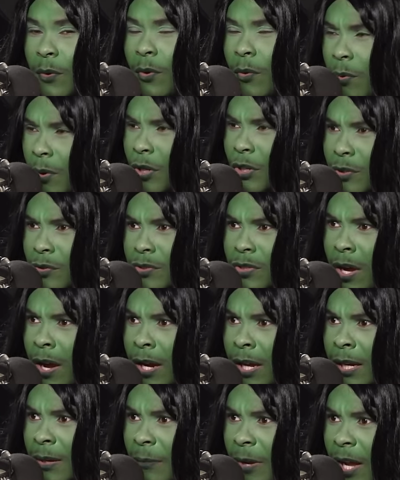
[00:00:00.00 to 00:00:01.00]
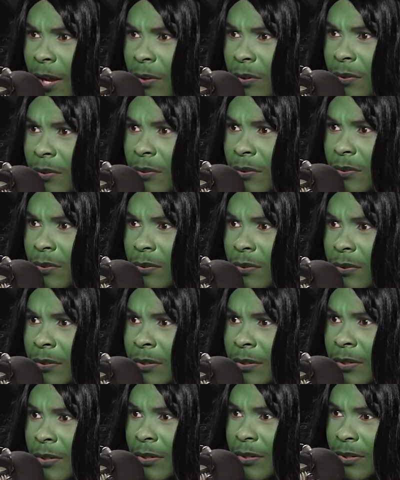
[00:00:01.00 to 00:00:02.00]
Who are you talking about? Wait, I got
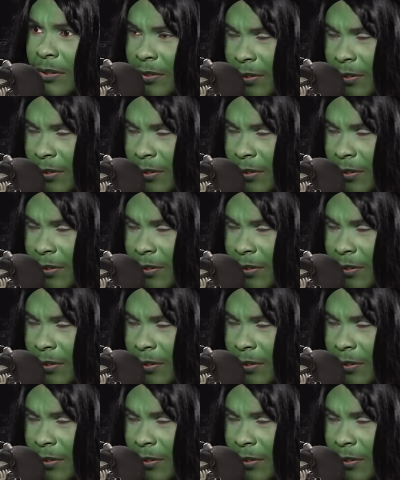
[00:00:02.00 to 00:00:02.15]
robbed at a